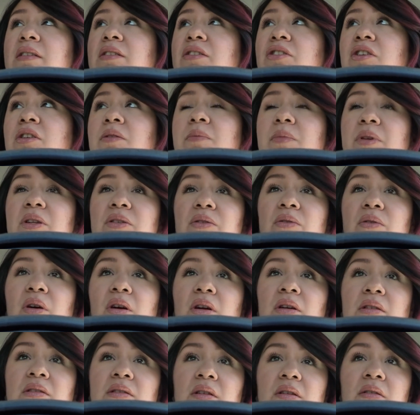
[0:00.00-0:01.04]
This shouldn't be too
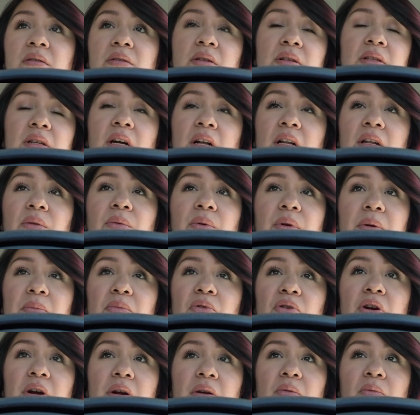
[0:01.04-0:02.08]
hard because I know exactly what
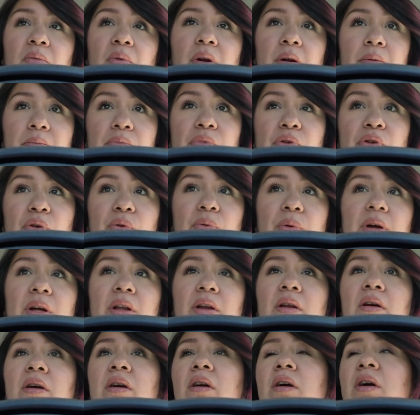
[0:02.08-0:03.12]
I'm trying, what I'm
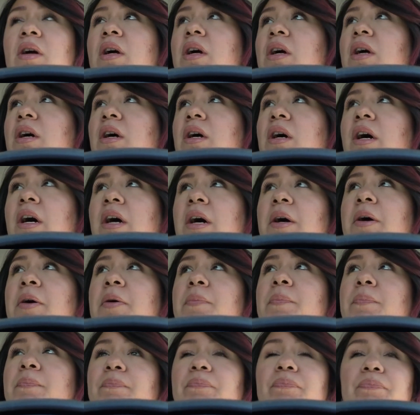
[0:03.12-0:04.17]
doing.
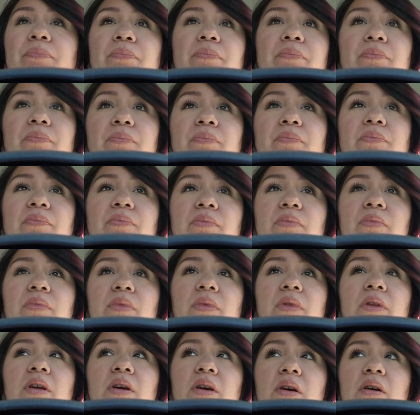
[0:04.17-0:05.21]

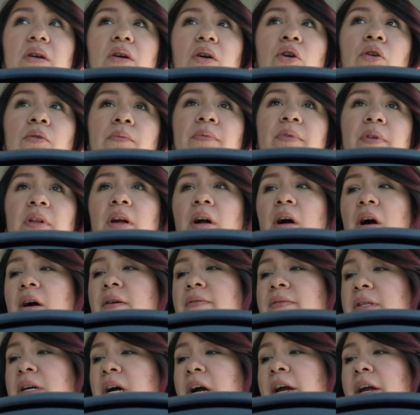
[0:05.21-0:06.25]
Um, hopefully, I'll
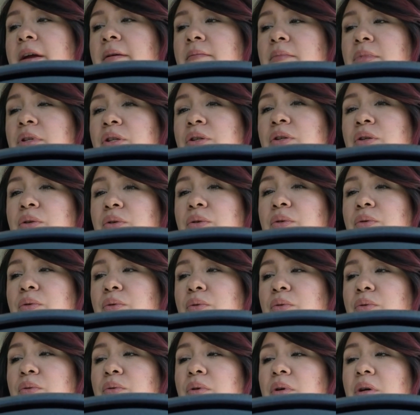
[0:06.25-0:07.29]
have time
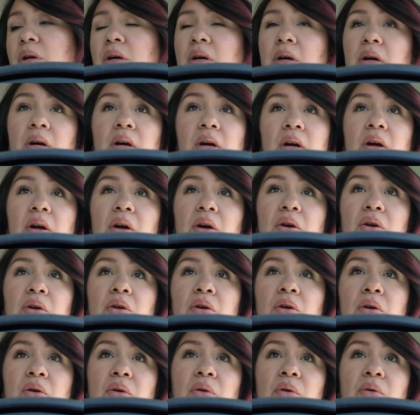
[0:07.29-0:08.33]
to
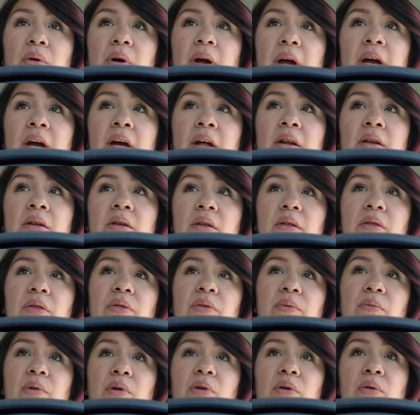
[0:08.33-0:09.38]
go and
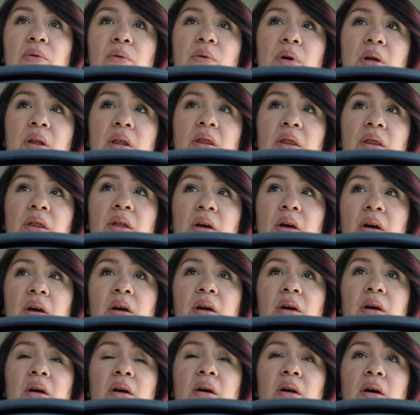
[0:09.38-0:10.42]
throw
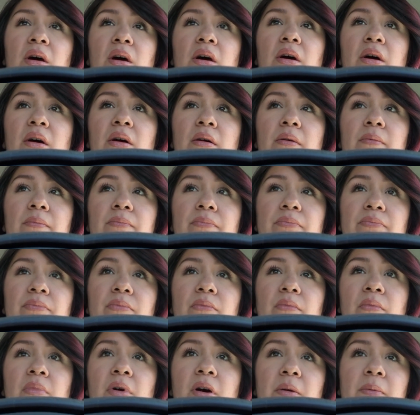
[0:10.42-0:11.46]
the
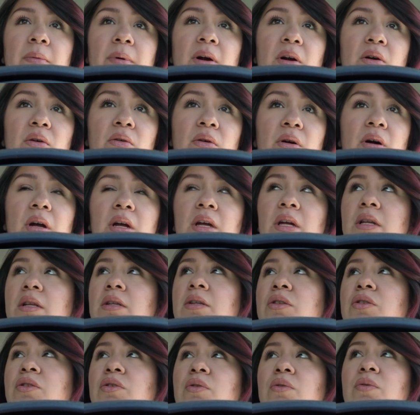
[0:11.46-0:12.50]
um, barbacoa
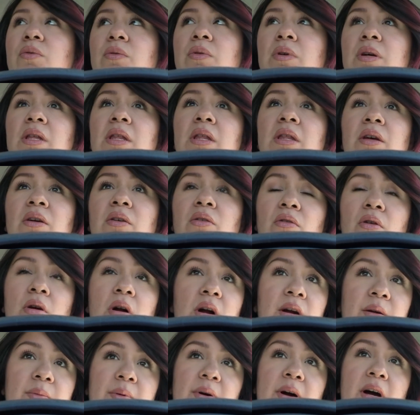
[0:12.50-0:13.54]
into the
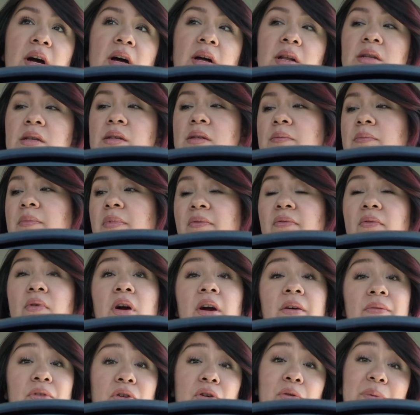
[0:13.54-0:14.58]
crock pot before
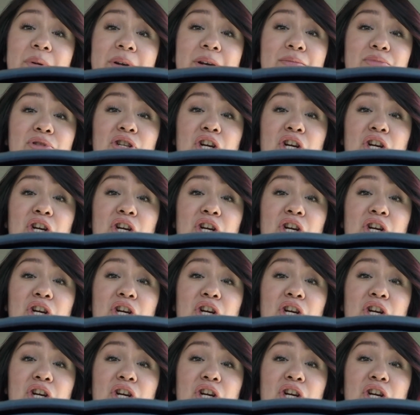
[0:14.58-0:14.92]
I have to go pick up